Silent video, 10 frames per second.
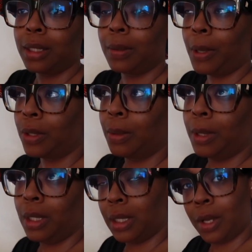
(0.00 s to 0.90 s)
It's supposed to
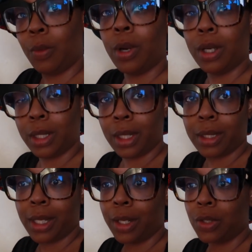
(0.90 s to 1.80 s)
be somewhere else in
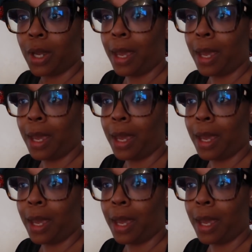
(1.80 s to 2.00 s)
its natural